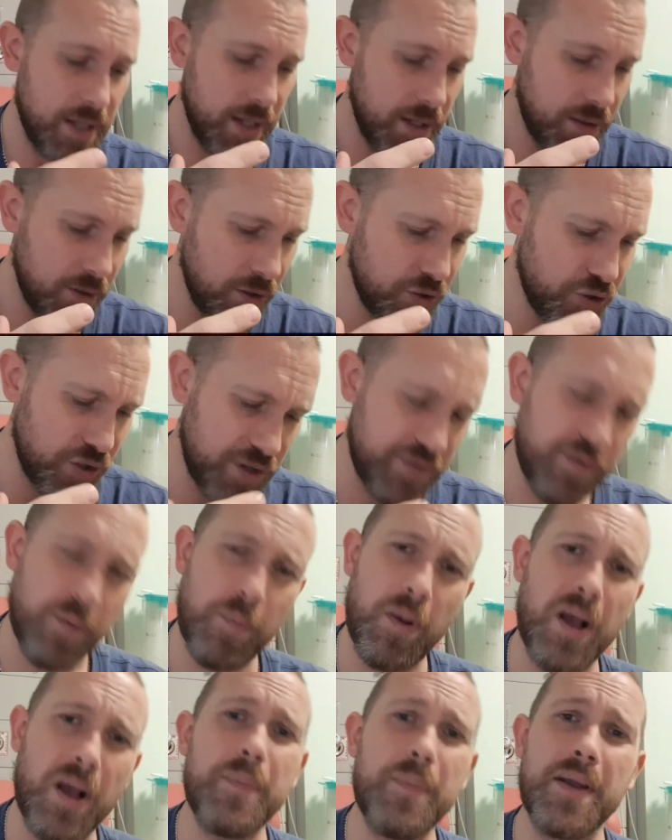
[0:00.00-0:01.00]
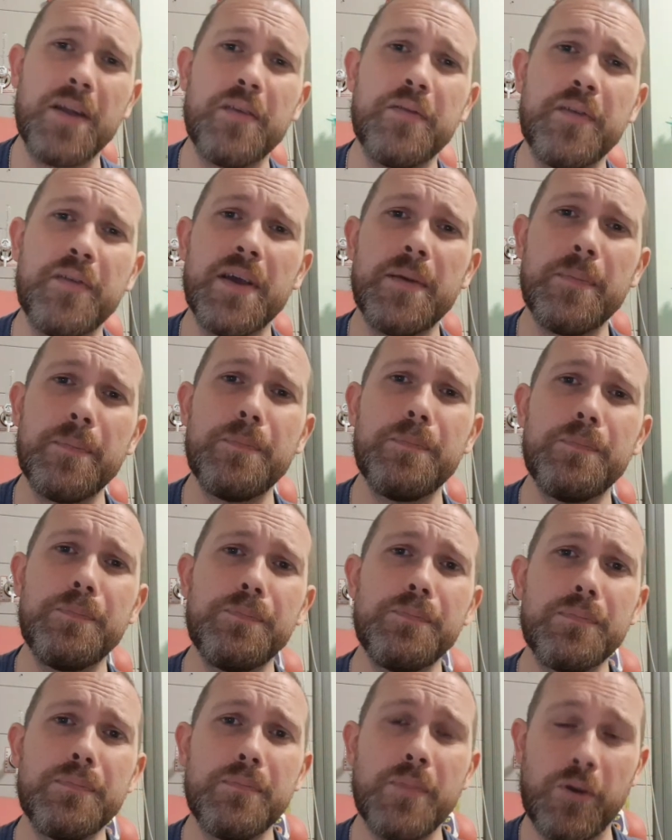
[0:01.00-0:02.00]
not just for my benefit,
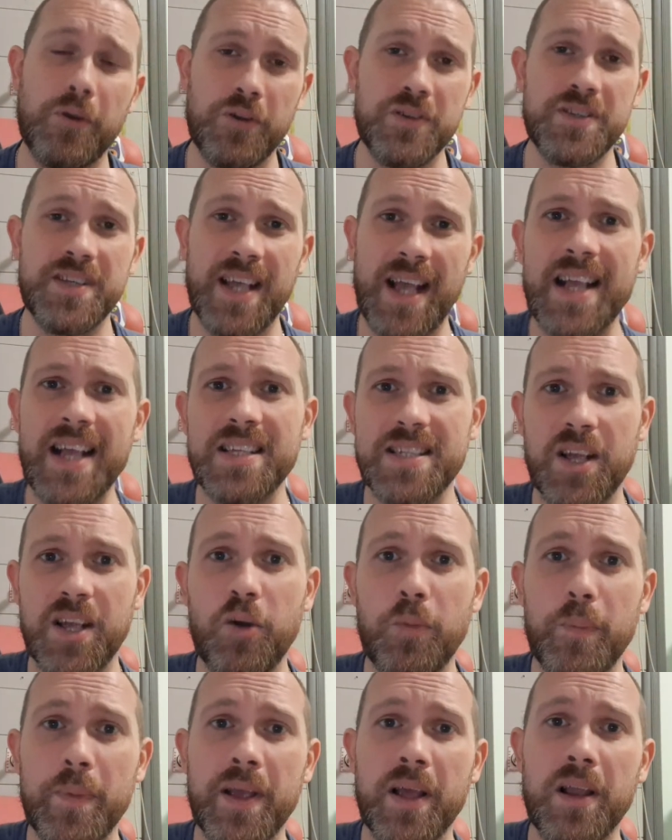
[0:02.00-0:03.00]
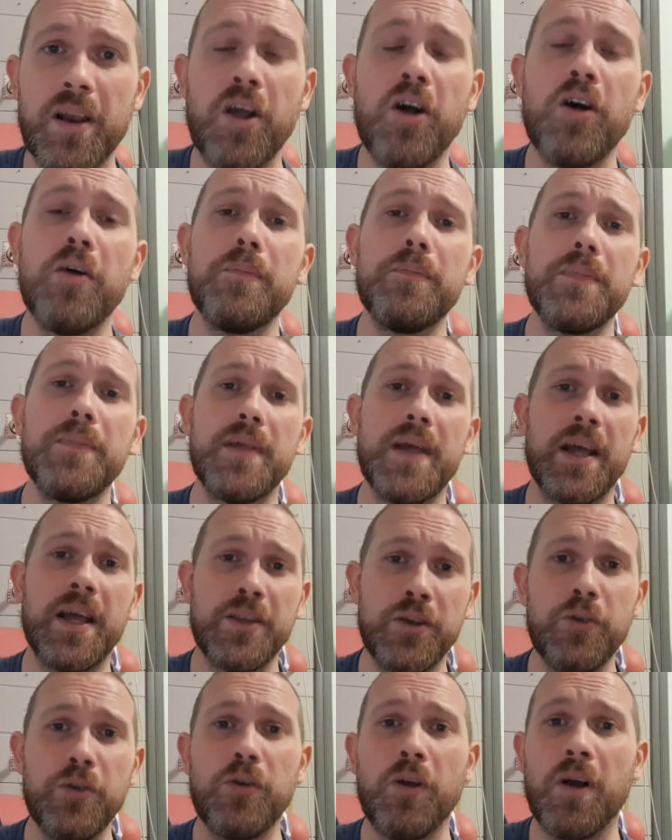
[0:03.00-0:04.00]
because it has helped me a lot, and
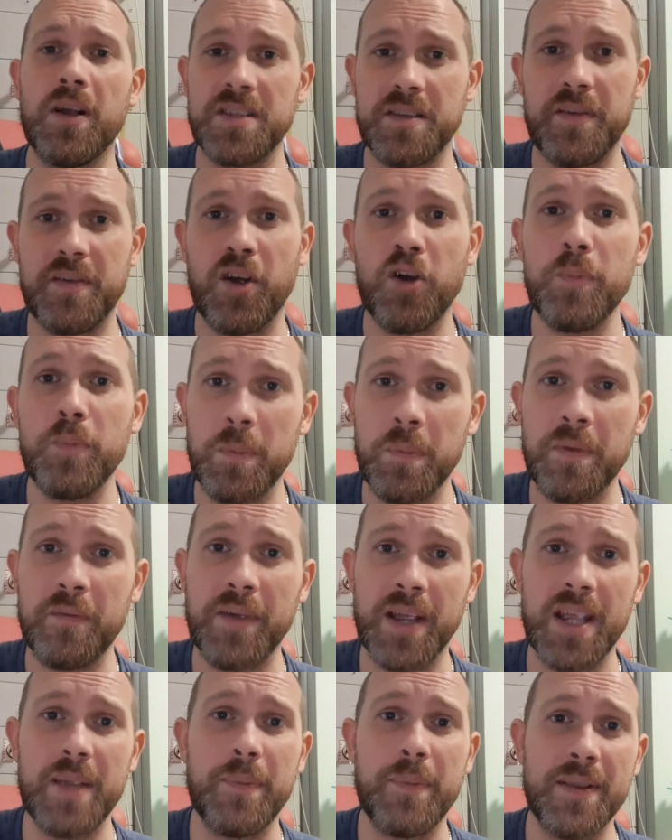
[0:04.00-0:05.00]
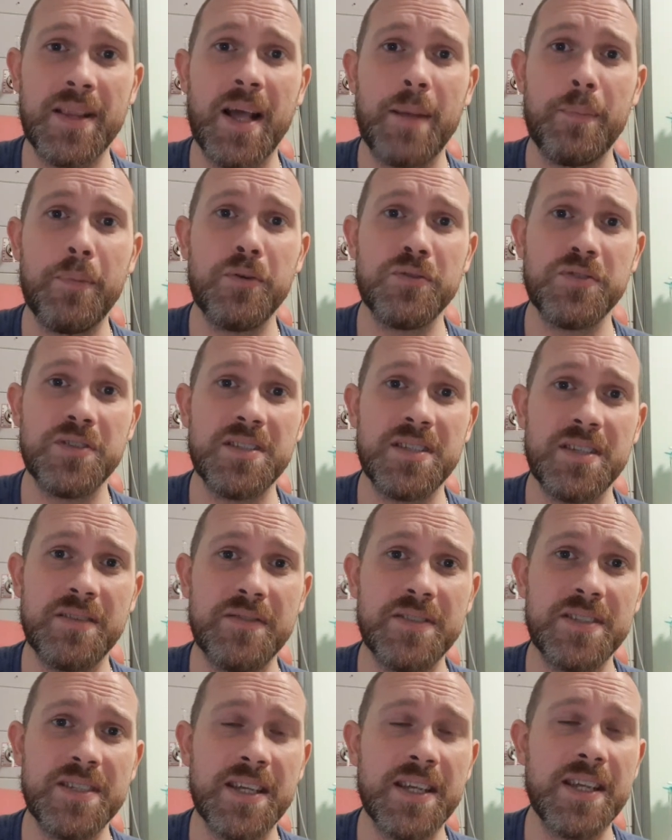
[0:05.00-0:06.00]
you guys have helped me with keeping that
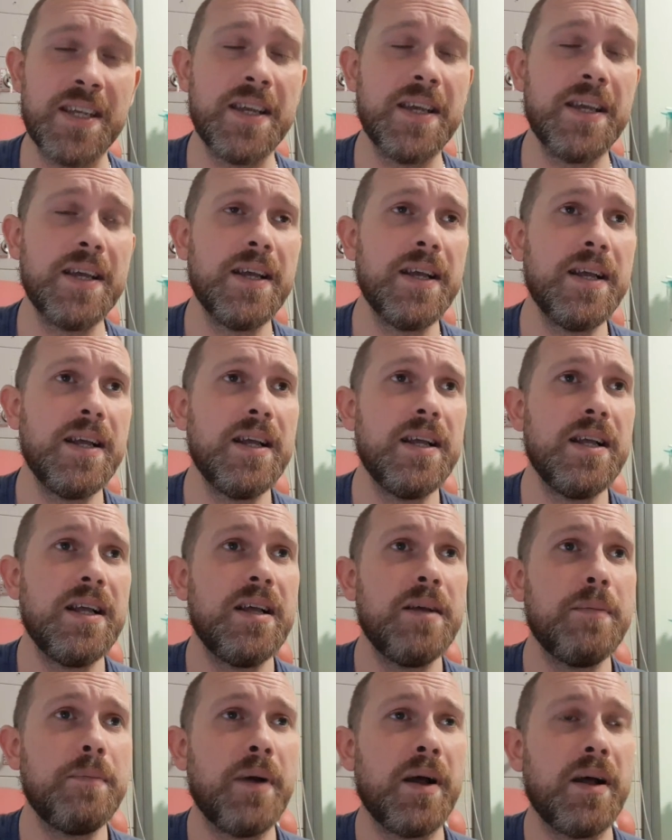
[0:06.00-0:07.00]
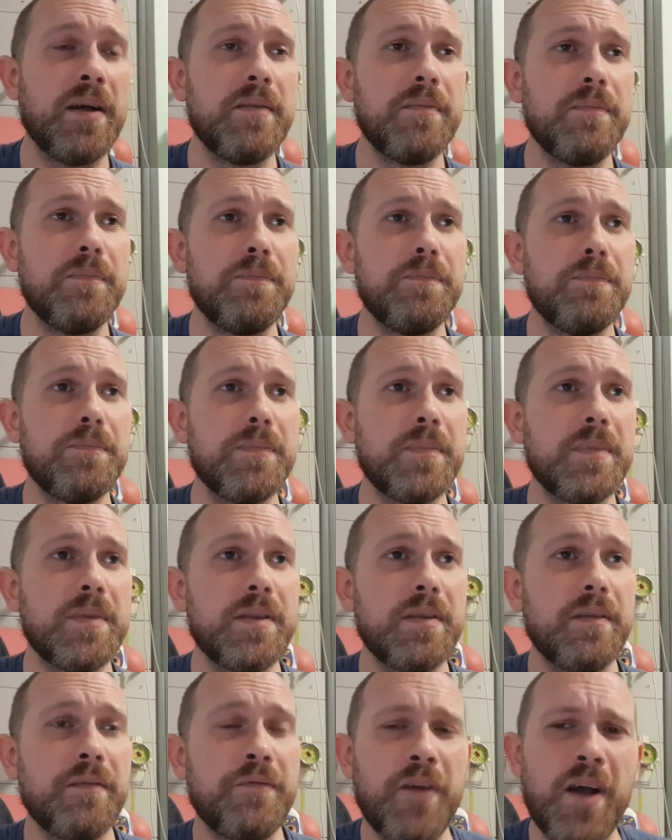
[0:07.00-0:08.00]
positivity, but
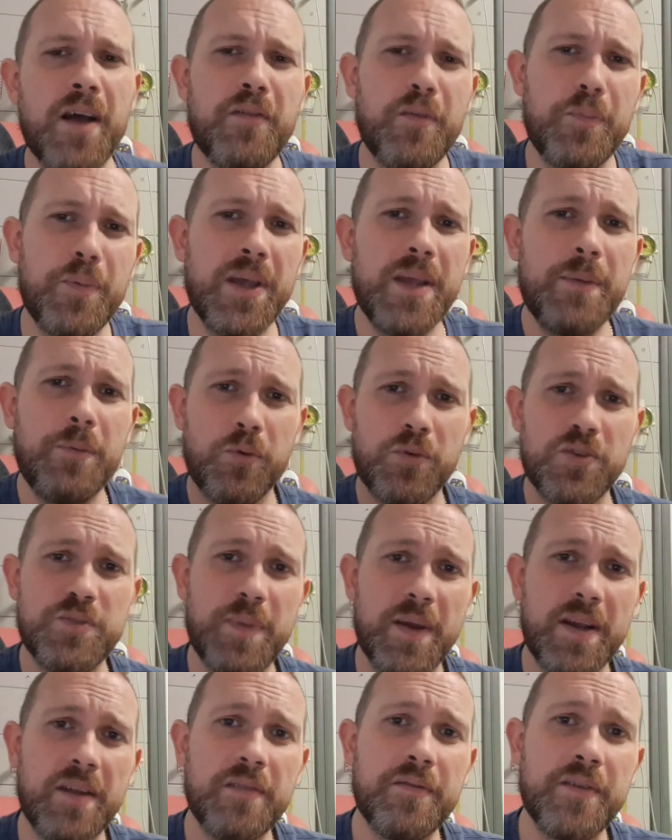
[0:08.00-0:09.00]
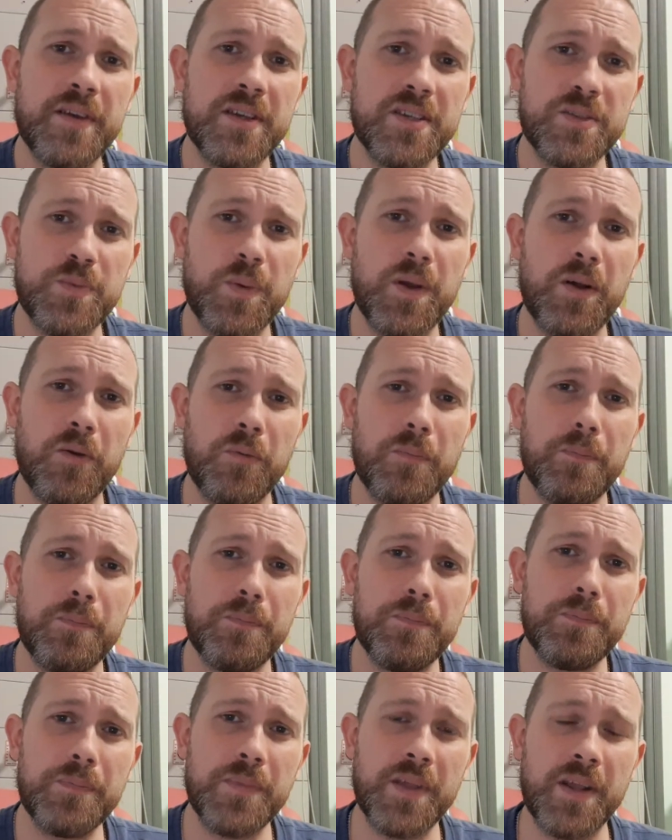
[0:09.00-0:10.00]
for other people's benefit as well,
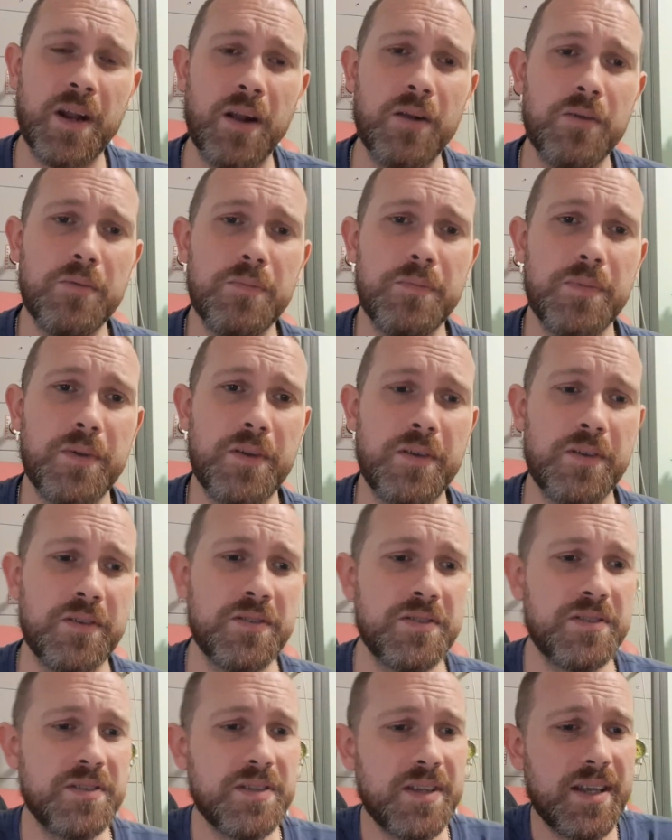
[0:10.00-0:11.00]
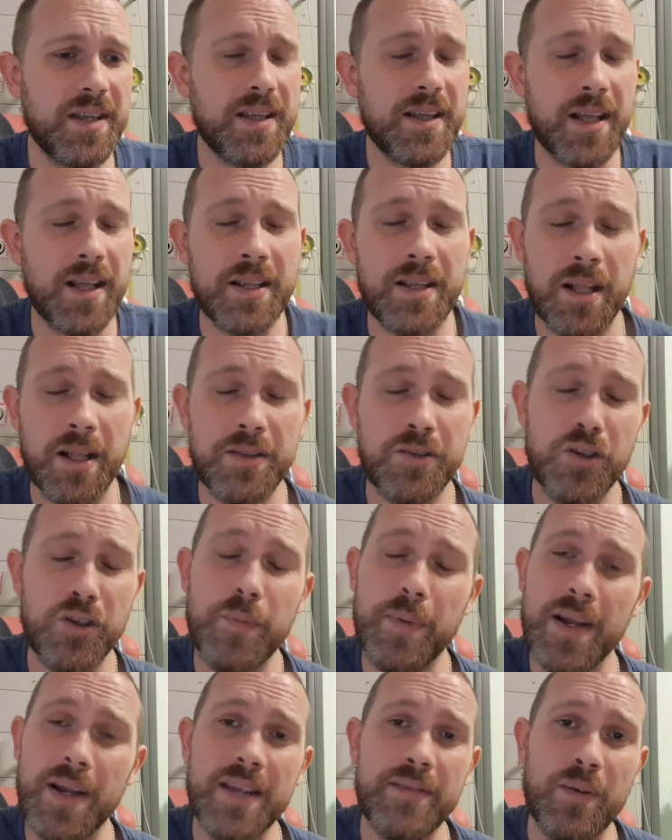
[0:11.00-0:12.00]
you know, because I do
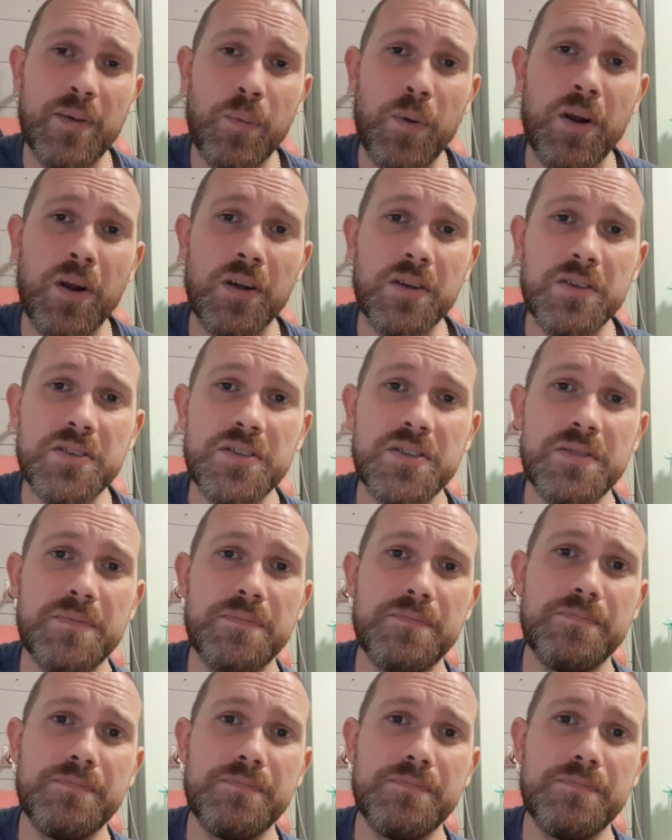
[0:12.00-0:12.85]
believe it works,